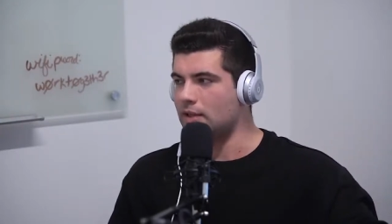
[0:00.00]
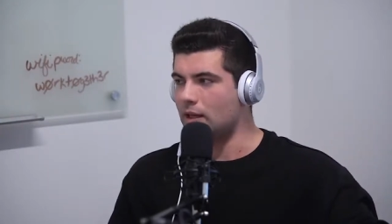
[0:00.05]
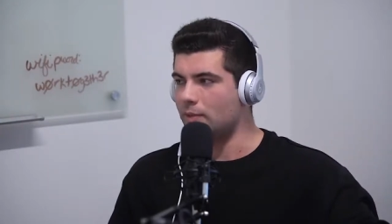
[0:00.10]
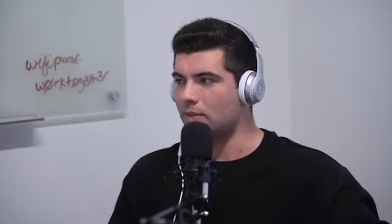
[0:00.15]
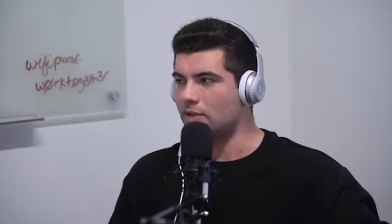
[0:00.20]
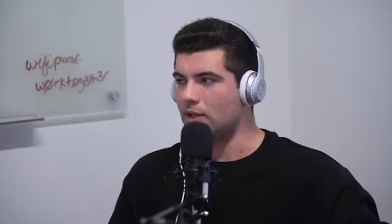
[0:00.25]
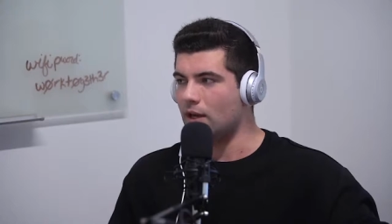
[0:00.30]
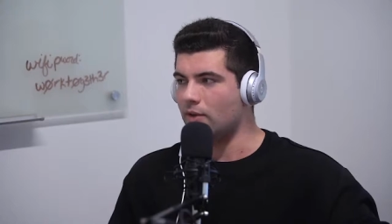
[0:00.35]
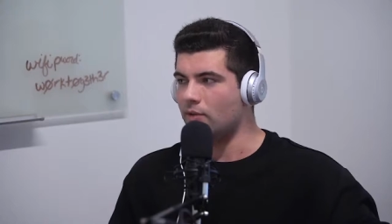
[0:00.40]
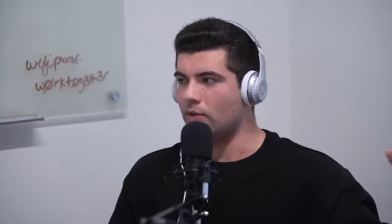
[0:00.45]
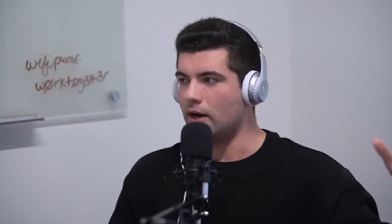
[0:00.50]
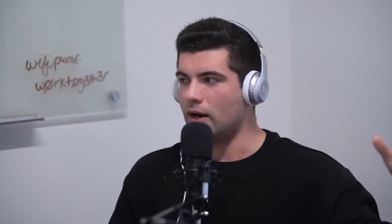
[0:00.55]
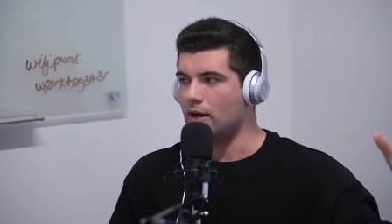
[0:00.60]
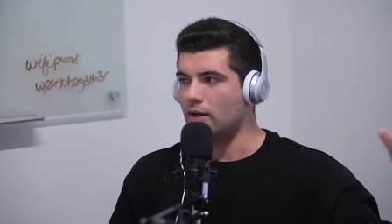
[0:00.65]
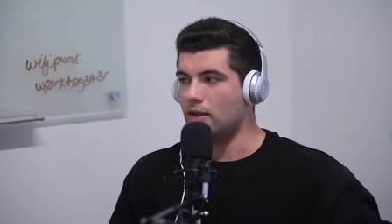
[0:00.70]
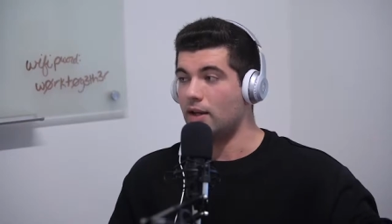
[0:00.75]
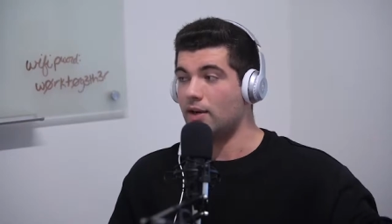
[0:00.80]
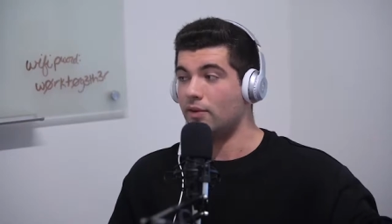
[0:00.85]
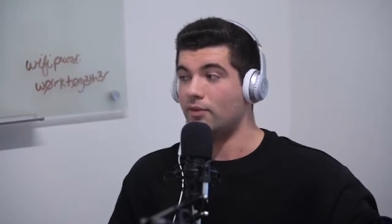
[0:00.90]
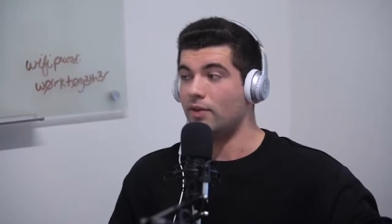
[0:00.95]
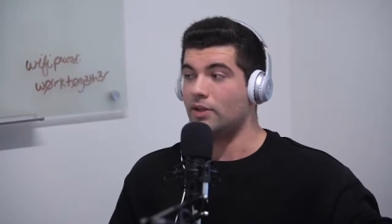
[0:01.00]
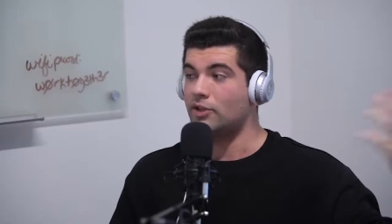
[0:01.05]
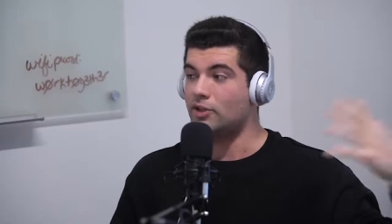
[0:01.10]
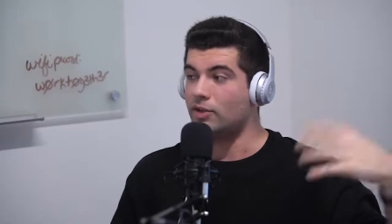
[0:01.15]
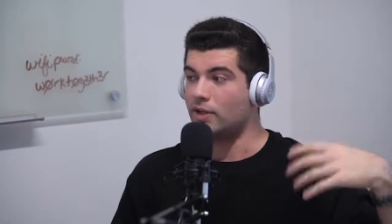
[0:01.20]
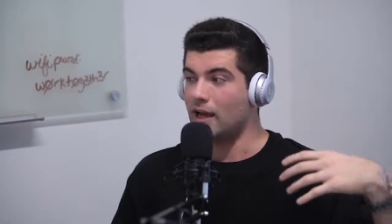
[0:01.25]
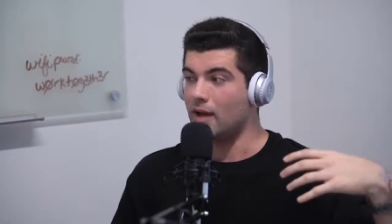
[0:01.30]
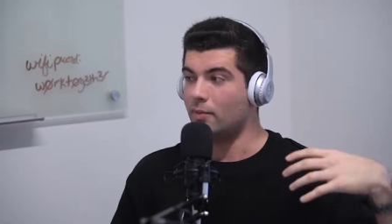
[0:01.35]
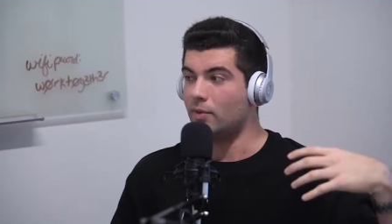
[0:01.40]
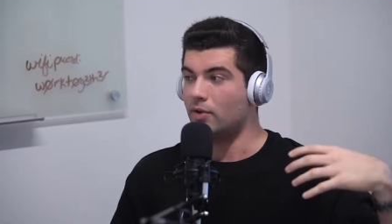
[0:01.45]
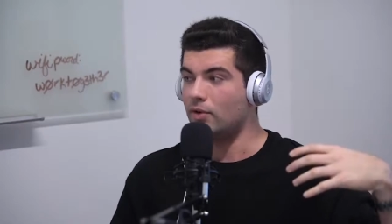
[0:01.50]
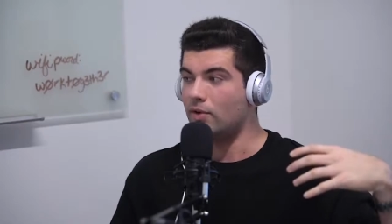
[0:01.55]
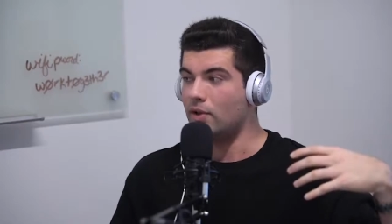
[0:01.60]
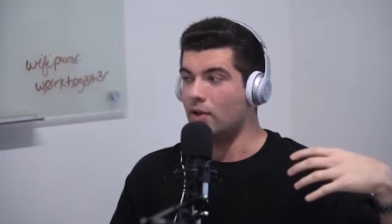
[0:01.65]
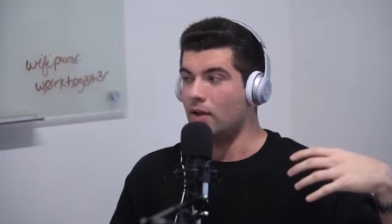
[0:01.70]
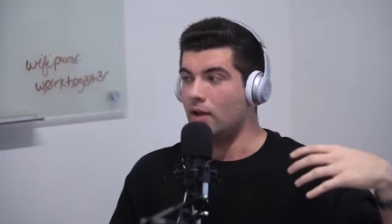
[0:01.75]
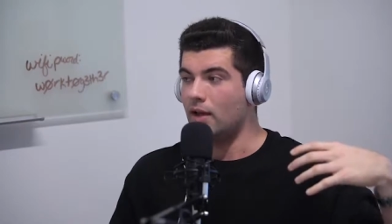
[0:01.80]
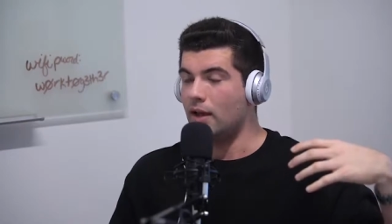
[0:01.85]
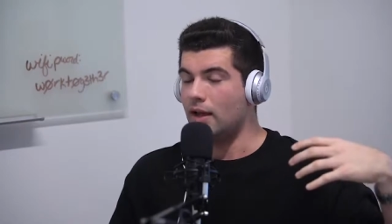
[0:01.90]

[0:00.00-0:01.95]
type of software had a lot of venture capital,